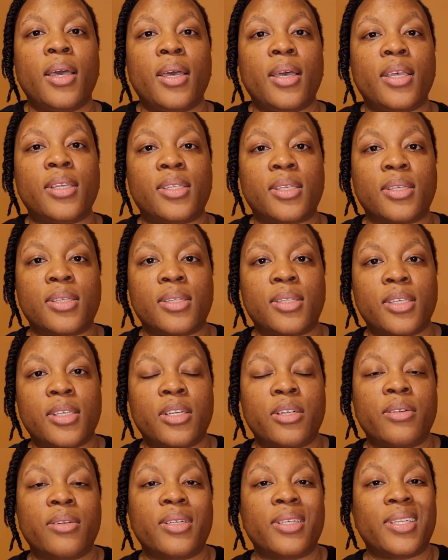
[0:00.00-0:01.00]
is
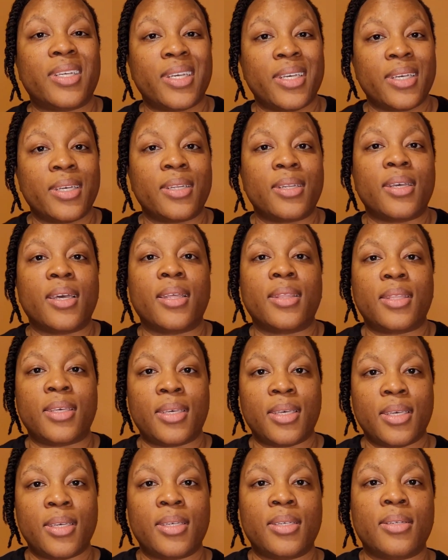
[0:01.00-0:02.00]
considered dead at
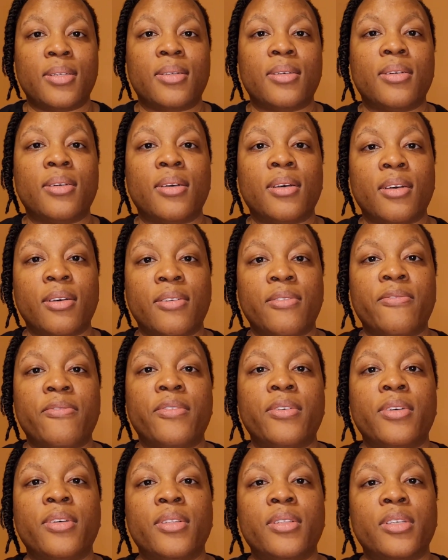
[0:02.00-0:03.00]
the end of
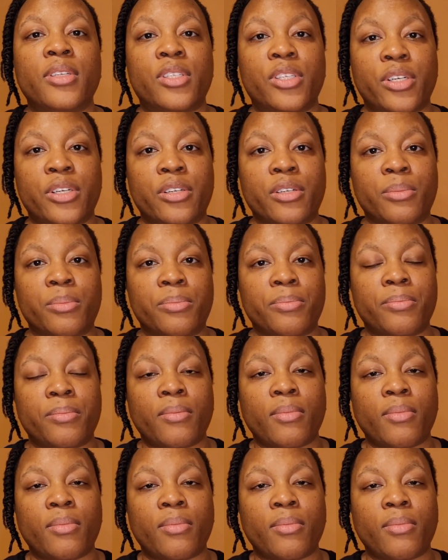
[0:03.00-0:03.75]
the term.